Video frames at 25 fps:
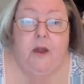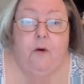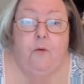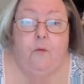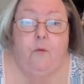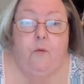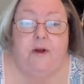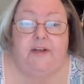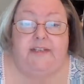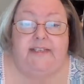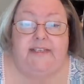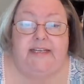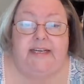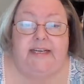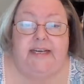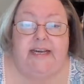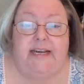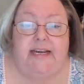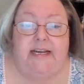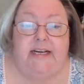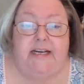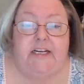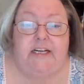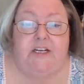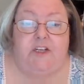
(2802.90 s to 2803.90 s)
Once
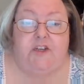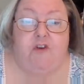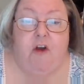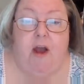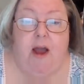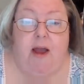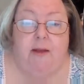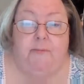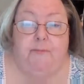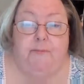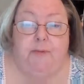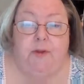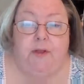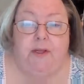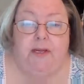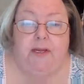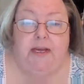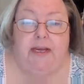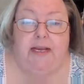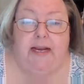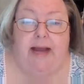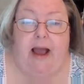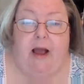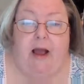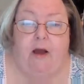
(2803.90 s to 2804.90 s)
again, he tried pulling
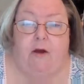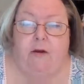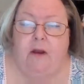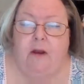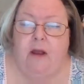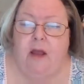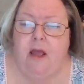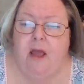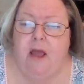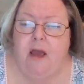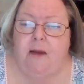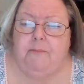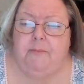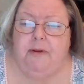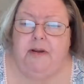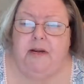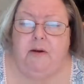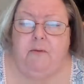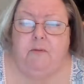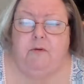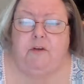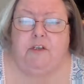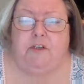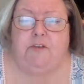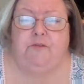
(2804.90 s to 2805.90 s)
it out, but it
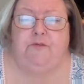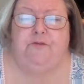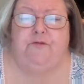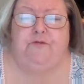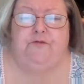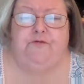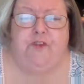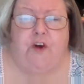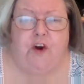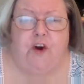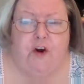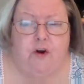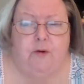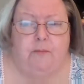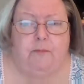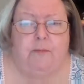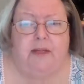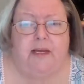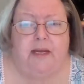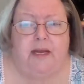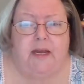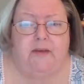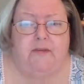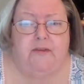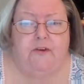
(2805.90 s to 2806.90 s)
was
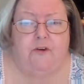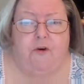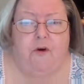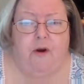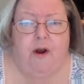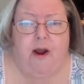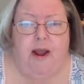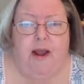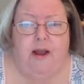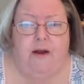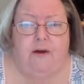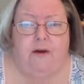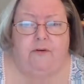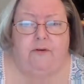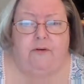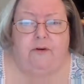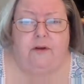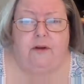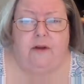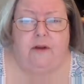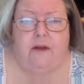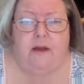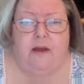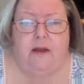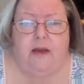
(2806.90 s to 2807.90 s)
firmly in the ground.
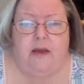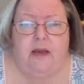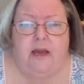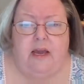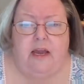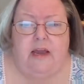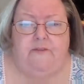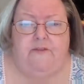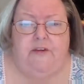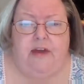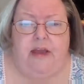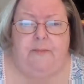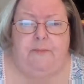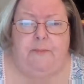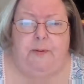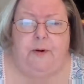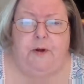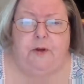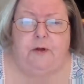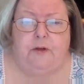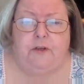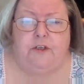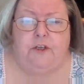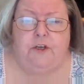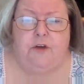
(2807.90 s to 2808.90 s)
If he
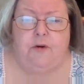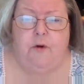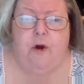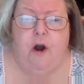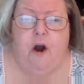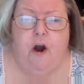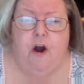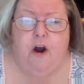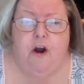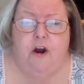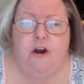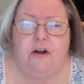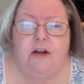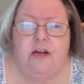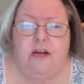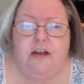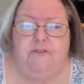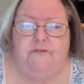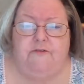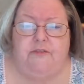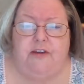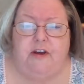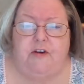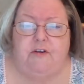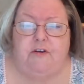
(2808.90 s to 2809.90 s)
pulled too hard, he
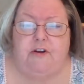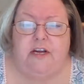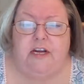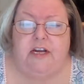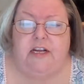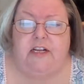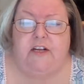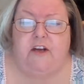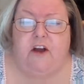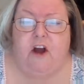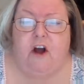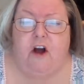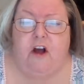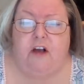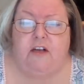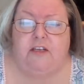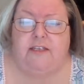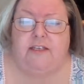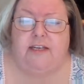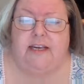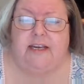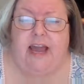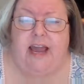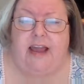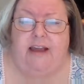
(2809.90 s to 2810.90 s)
feared he'd cause
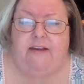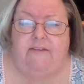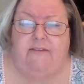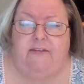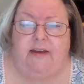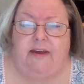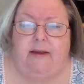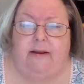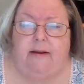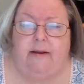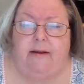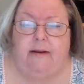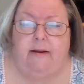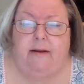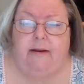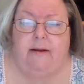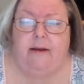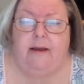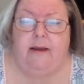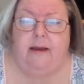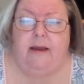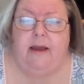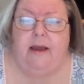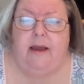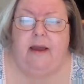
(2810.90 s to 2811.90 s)
a cave-in.
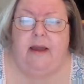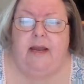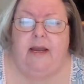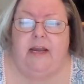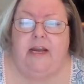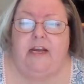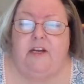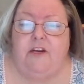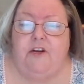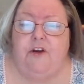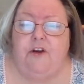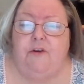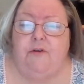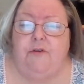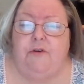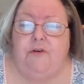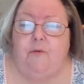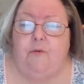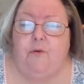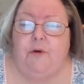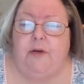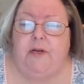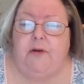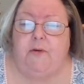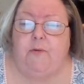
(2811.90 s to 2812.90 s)
He knew that
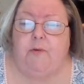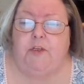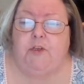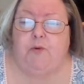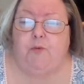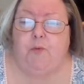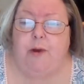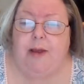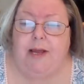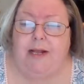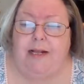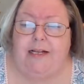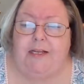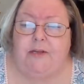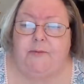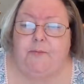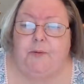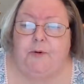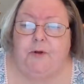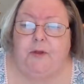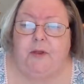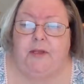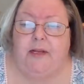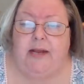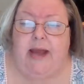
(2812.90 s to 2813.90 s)
when he was ready to
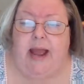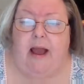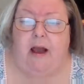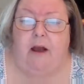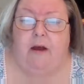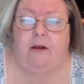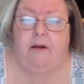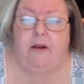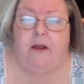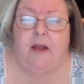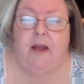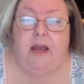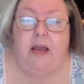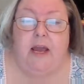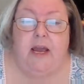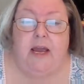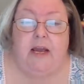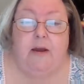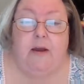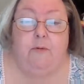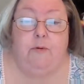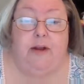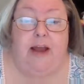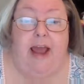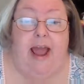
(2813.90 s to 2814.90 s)
pull it out,
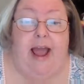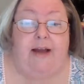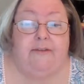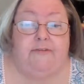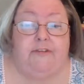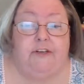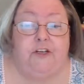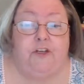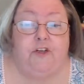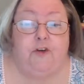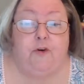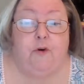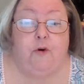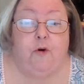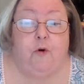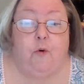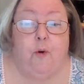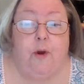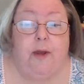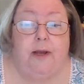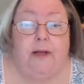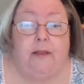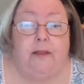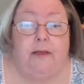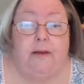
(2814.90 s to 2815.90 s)
he would have to do it
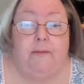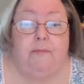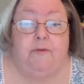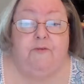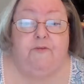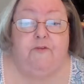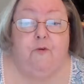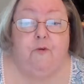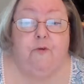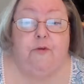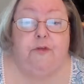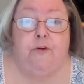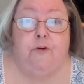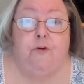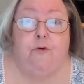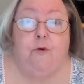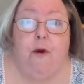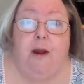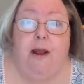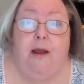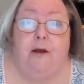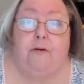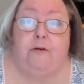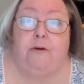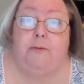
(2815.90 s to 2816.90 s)
quickly before the
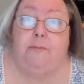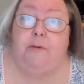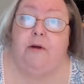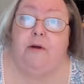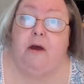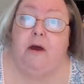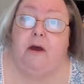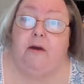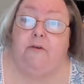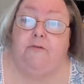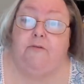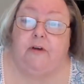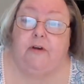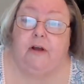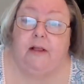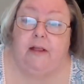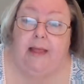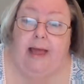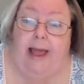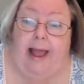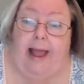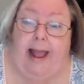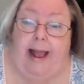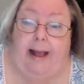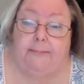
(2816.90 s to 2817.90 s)
ground above
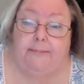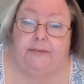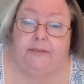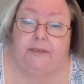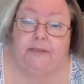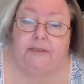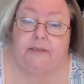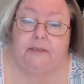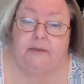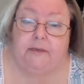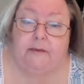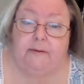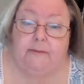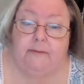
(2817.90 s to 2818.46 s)
collapsed.